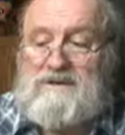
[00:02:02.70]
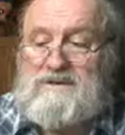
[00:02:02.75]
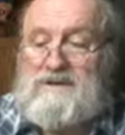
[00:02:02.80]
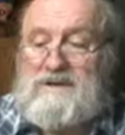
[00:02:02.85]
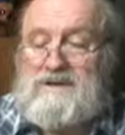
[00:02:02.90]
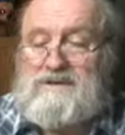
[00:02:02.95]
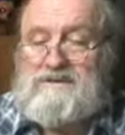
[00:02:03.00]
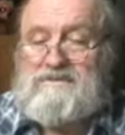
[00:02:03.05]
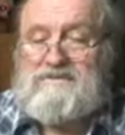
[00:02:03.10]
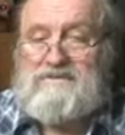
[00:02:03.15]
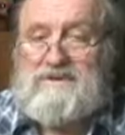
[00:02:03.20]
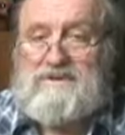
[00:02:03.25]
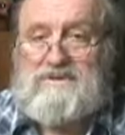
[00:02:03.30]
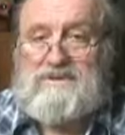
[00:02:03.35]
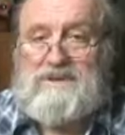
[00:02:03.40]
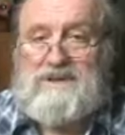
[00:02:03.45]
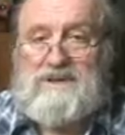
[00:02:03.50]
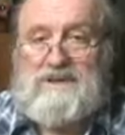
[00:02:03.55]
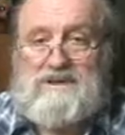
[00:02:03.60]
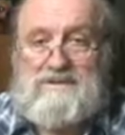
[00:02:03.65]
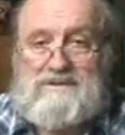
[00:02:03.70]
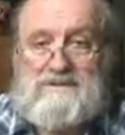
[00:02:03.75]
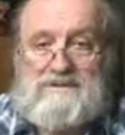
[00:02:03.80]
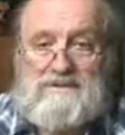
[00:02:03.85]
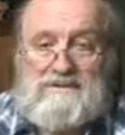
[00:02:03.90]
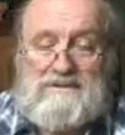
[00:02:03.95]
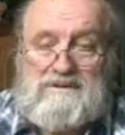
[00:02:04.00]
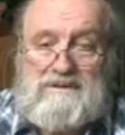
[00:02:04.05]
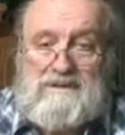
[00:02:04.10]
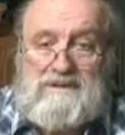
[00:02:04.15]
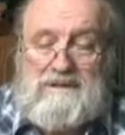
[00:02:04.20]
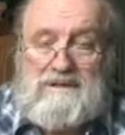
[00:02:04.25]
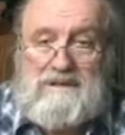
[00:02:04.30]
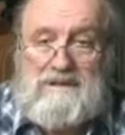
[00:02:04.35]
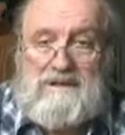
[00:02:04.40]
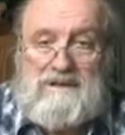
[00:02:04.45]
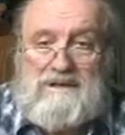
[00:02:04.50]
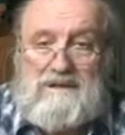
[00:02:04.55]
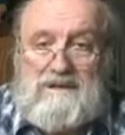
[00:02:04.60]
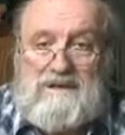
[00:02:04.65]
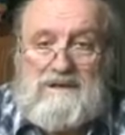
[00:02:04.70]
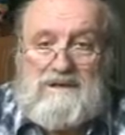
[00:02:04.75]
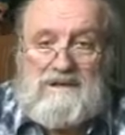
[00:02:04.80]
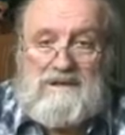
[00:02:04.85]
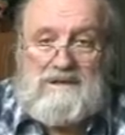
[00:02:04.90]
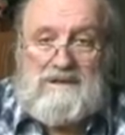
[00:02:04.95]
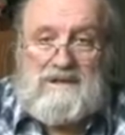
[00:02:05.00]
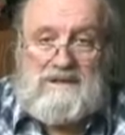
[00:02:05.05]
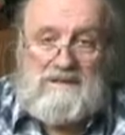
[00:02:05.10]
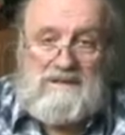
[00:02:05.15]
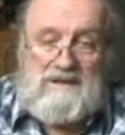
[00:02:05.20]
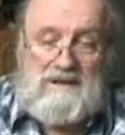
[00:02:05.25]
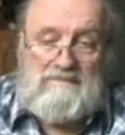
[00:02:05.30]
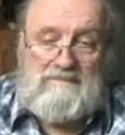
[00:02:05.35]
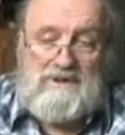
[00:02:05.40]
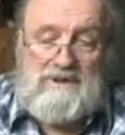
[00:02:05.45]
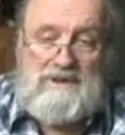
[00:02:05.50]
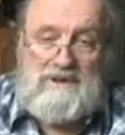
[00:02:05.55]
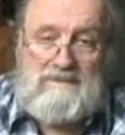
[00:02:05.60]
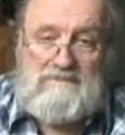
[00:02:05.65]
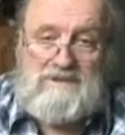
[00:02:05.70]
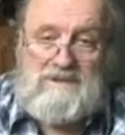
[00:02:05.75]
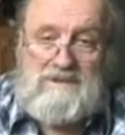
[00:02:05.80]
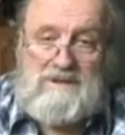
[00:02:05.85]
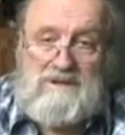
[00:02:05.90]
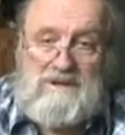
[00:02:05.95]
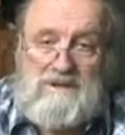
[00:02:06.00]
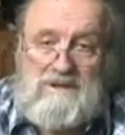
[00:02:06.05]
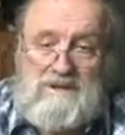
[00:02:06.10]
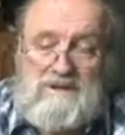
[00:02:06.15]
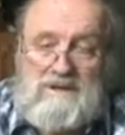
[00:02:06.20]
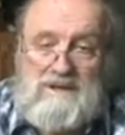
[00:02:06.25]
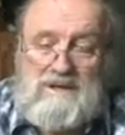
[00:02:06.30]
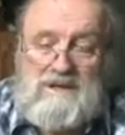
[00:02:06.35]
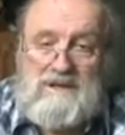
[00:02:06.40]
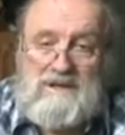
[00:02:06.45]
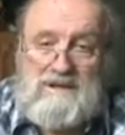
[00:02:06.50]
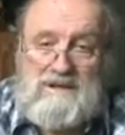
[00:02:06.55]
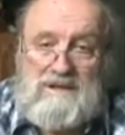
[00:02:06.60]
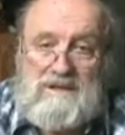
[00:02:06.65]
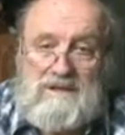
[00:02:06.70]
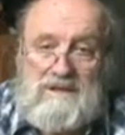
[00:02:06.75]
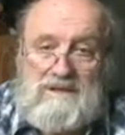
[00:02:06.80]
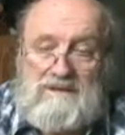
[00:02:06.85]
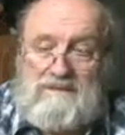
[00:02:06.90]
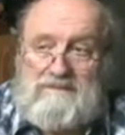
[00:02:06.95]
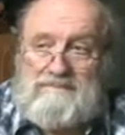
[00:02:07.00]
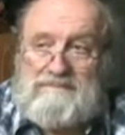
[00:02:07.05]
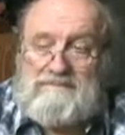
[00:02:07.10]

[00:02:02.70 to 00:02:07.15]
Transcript: says a few things, and then Tomberg comes along, and I think